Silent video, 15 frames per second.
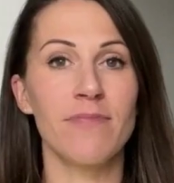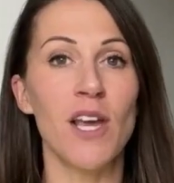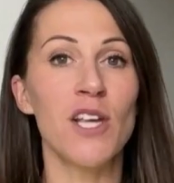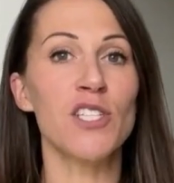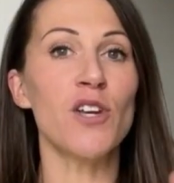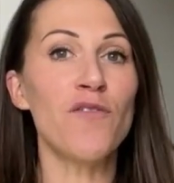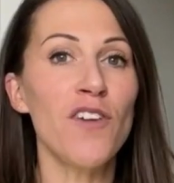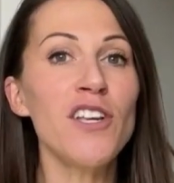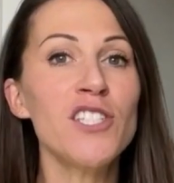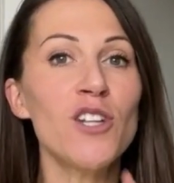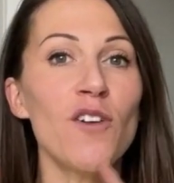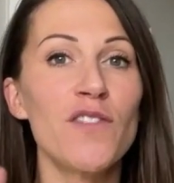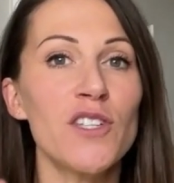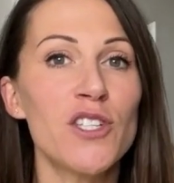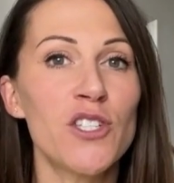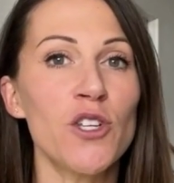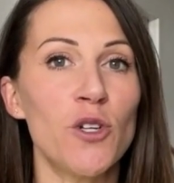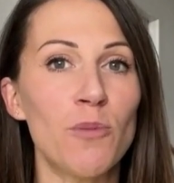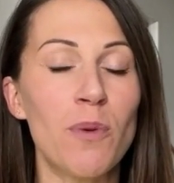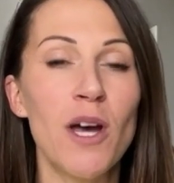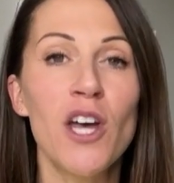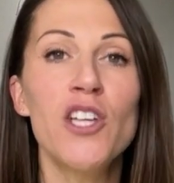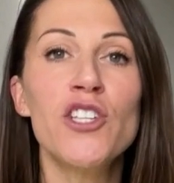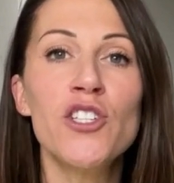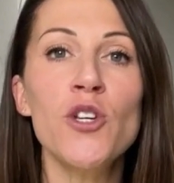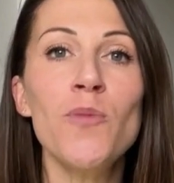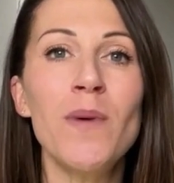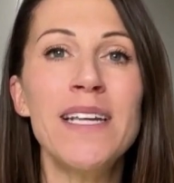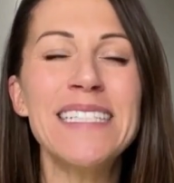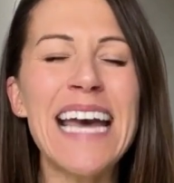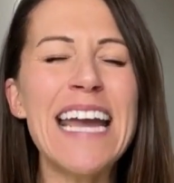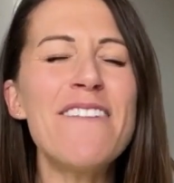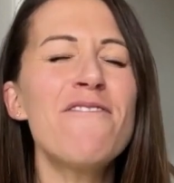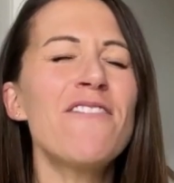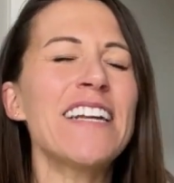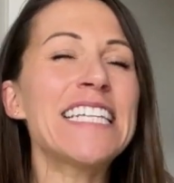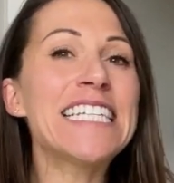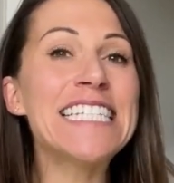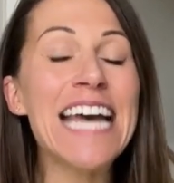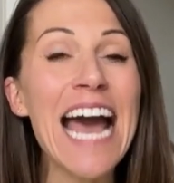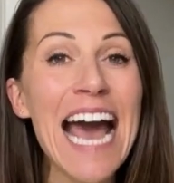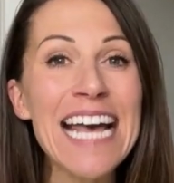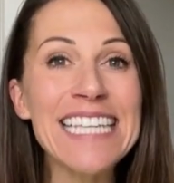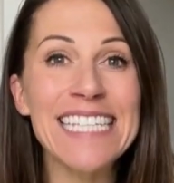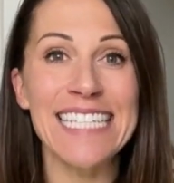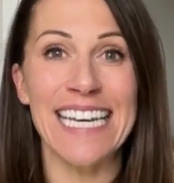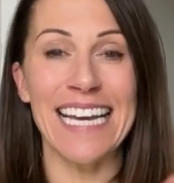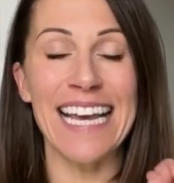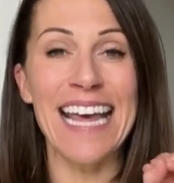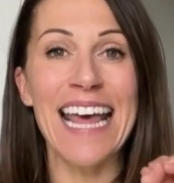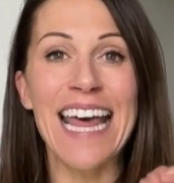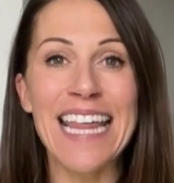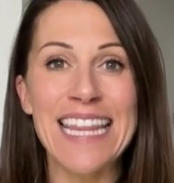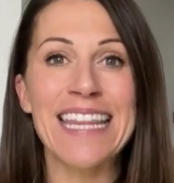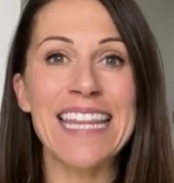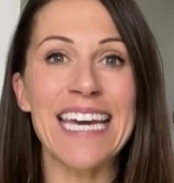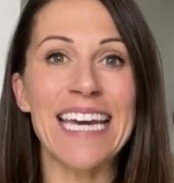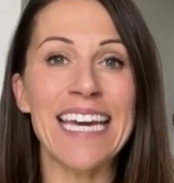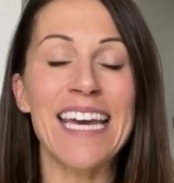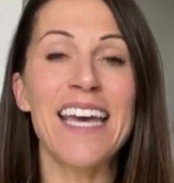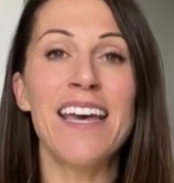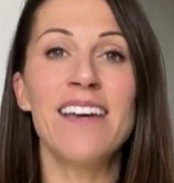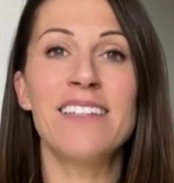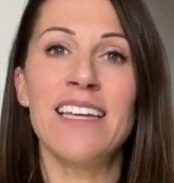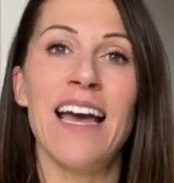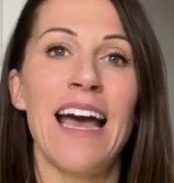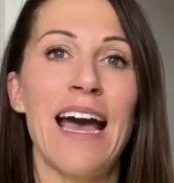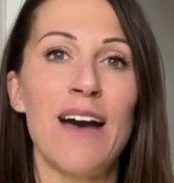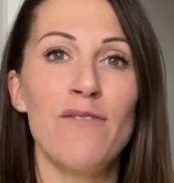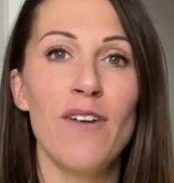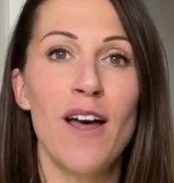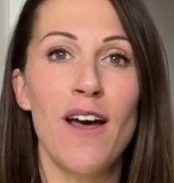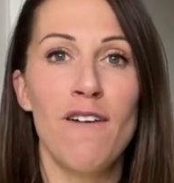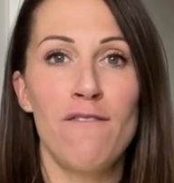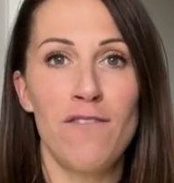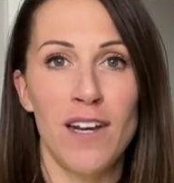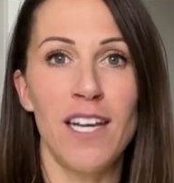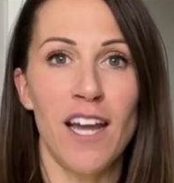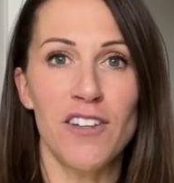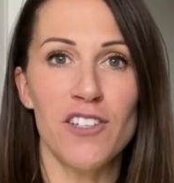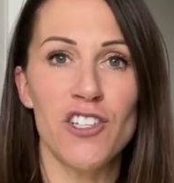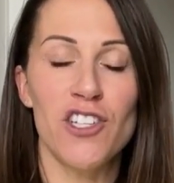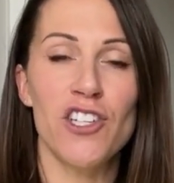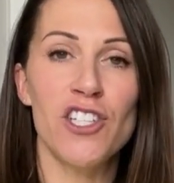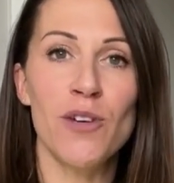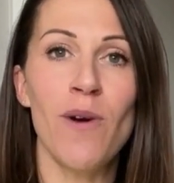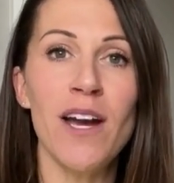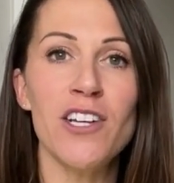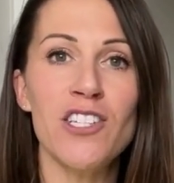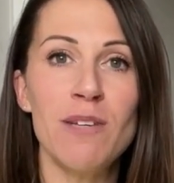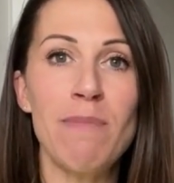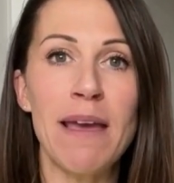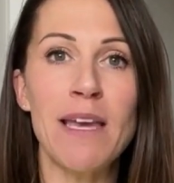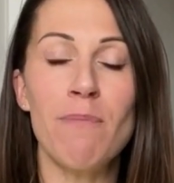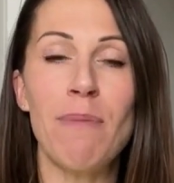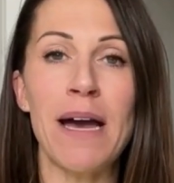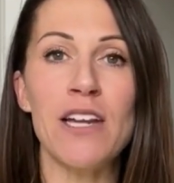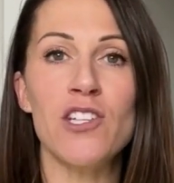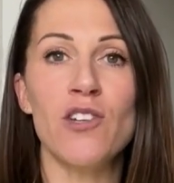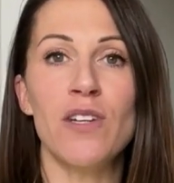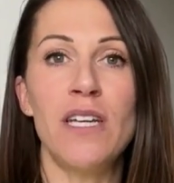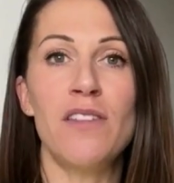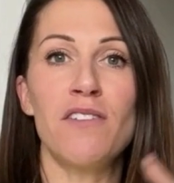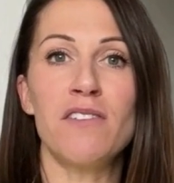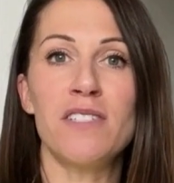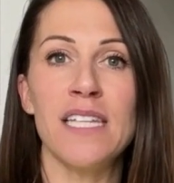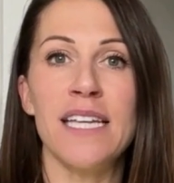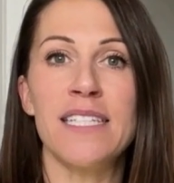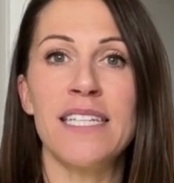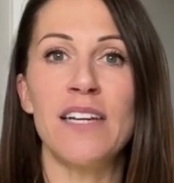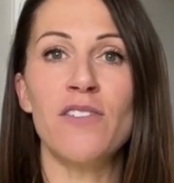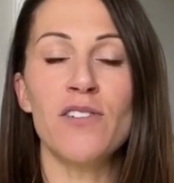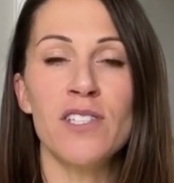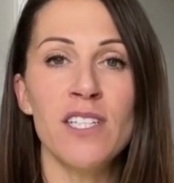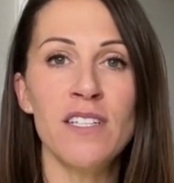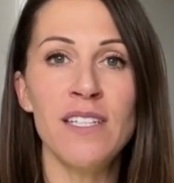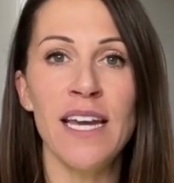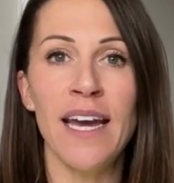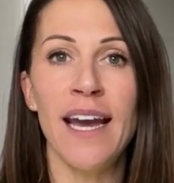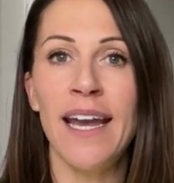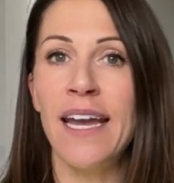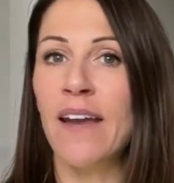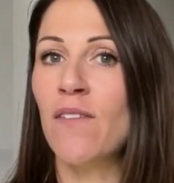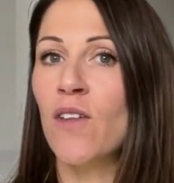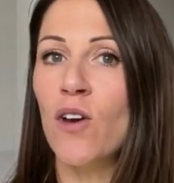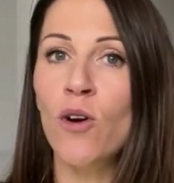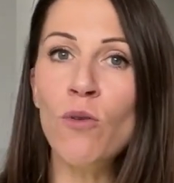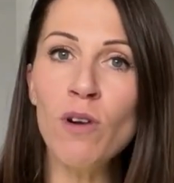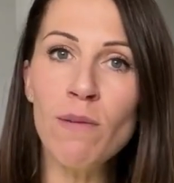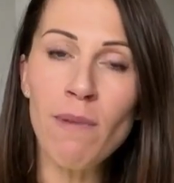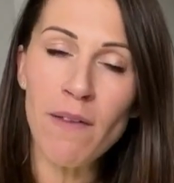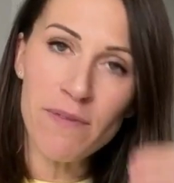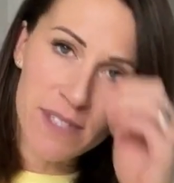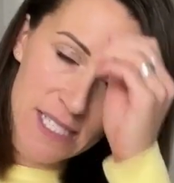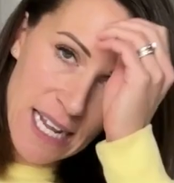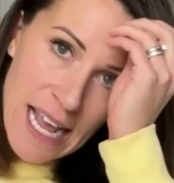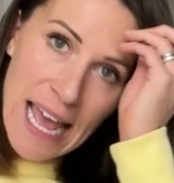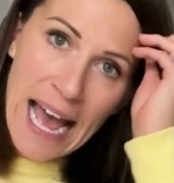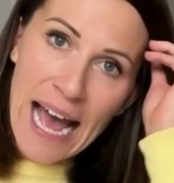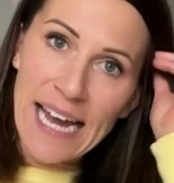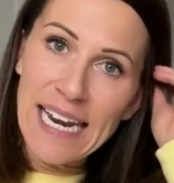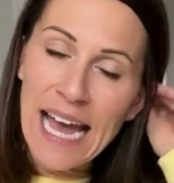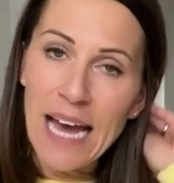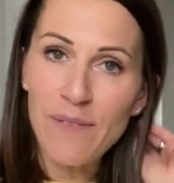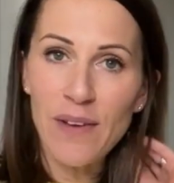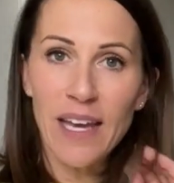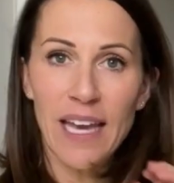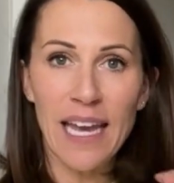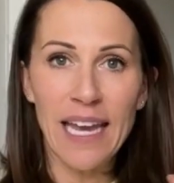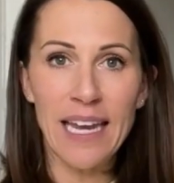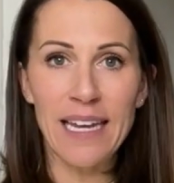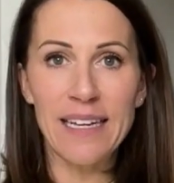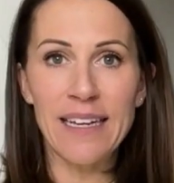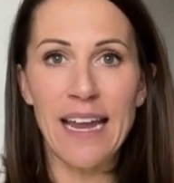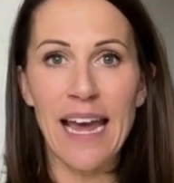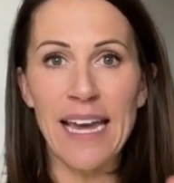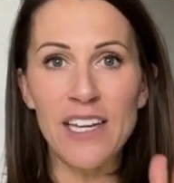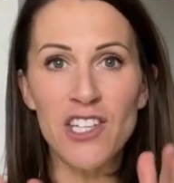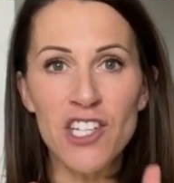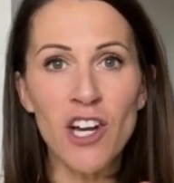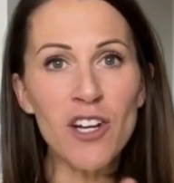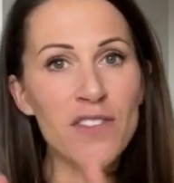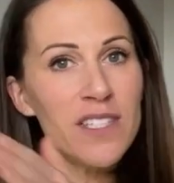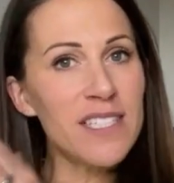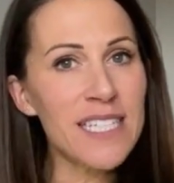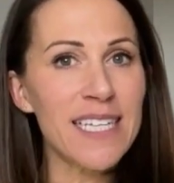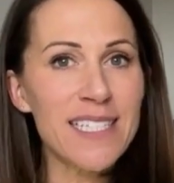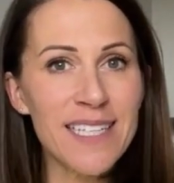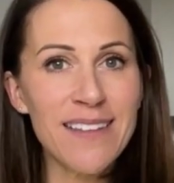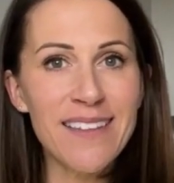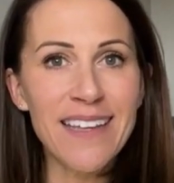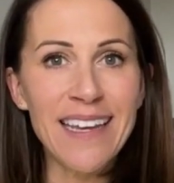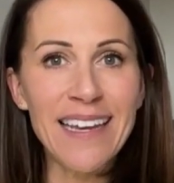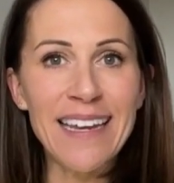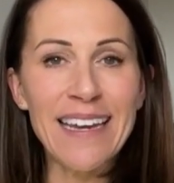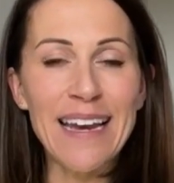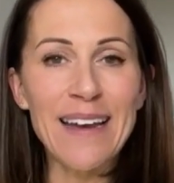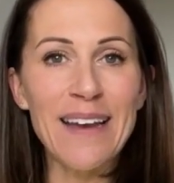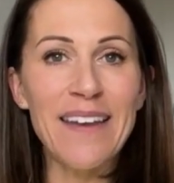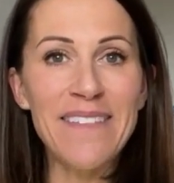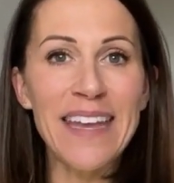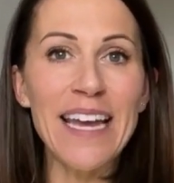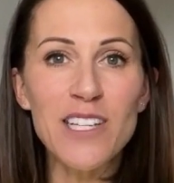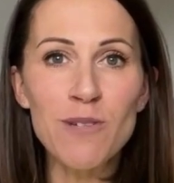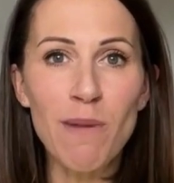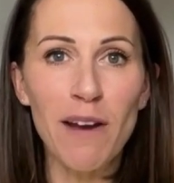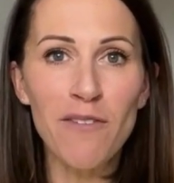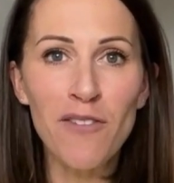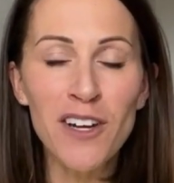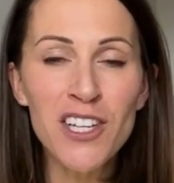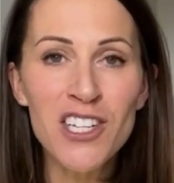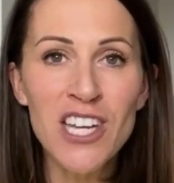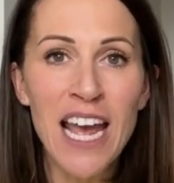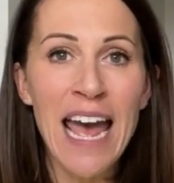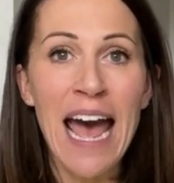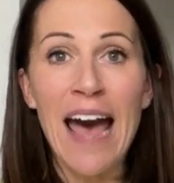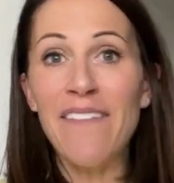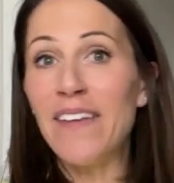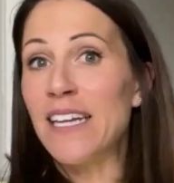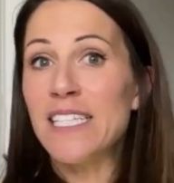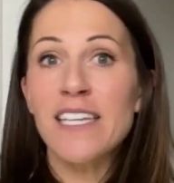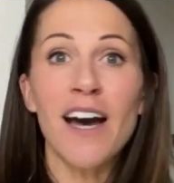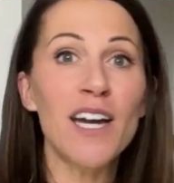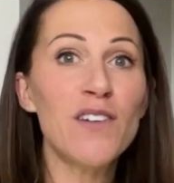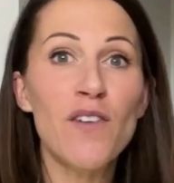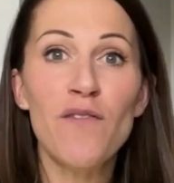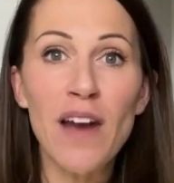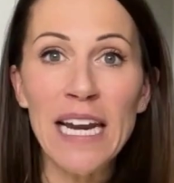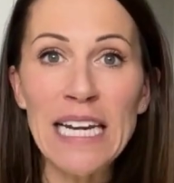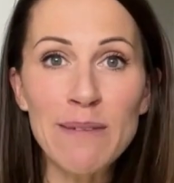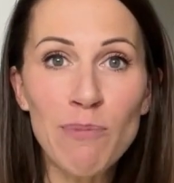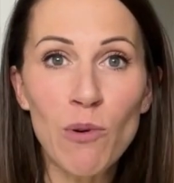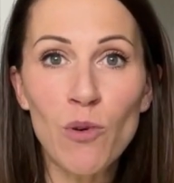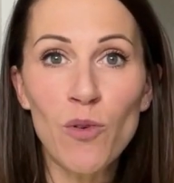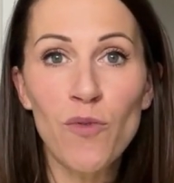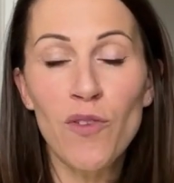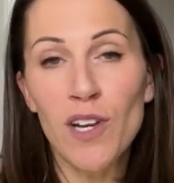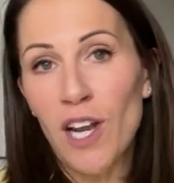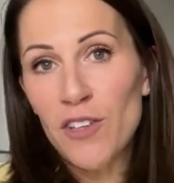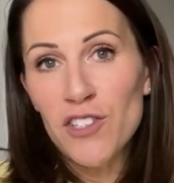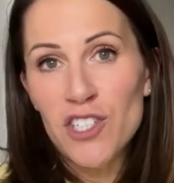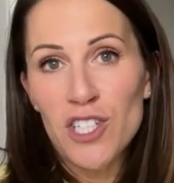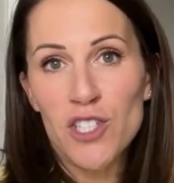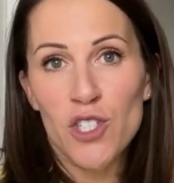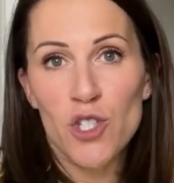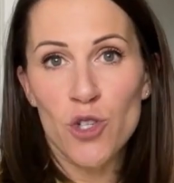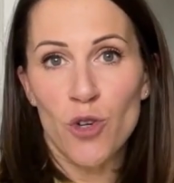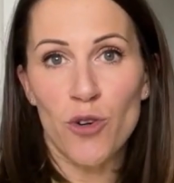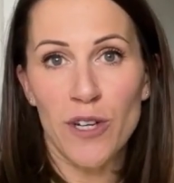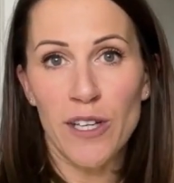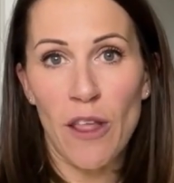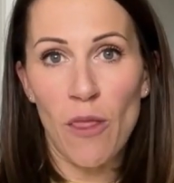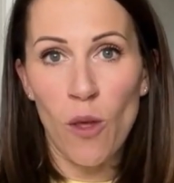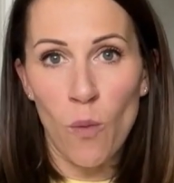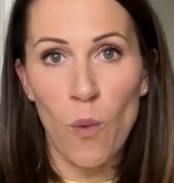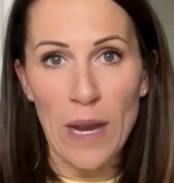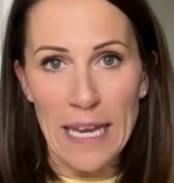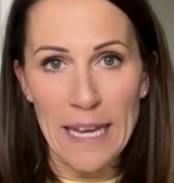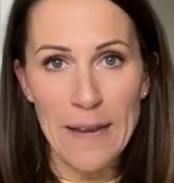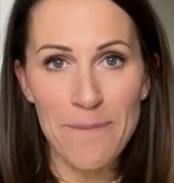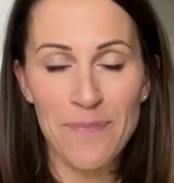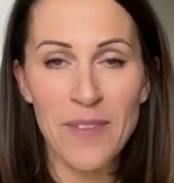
So first off, soup. Soup is a fantastic thing to have for lunch. So I actually make a batch on either a Saturday or a Sunday in the cooler months and have it in a jug that sits in the uh, in the edge of my fridge and then it's kind of available for lunches during the week.